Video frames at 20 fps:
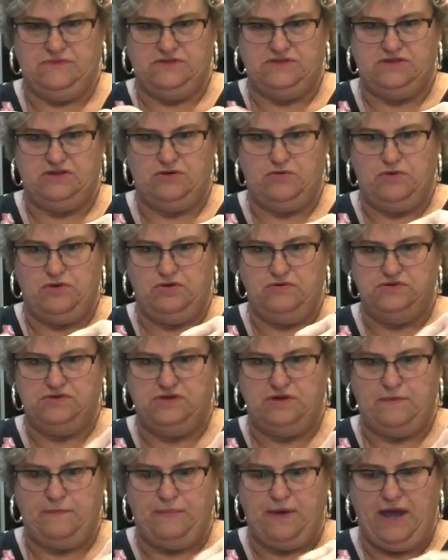So we're
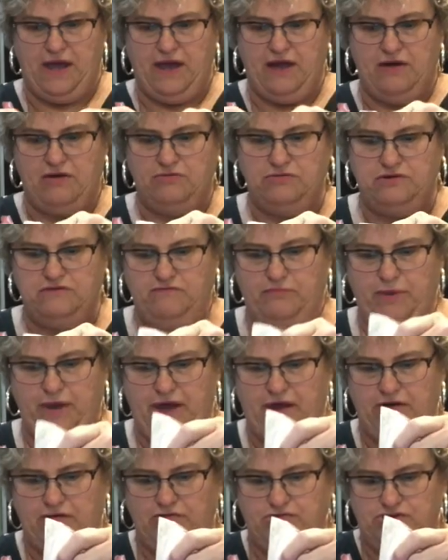using 1 pound of
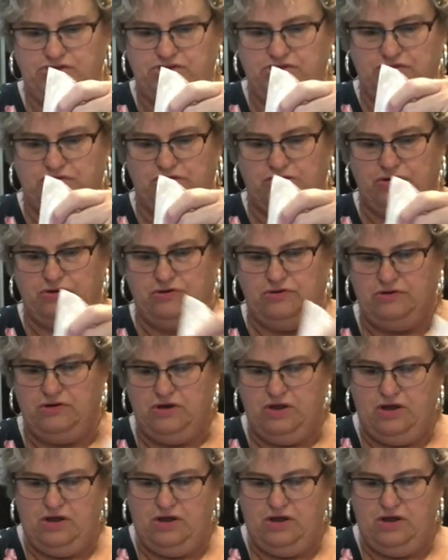powdered sugar,